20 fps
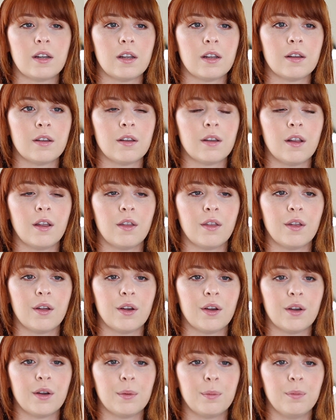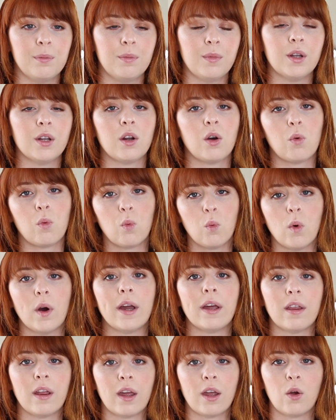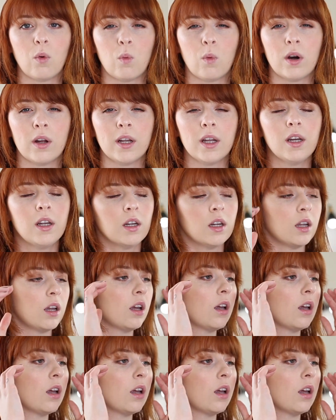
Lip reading: in the, way that you want it.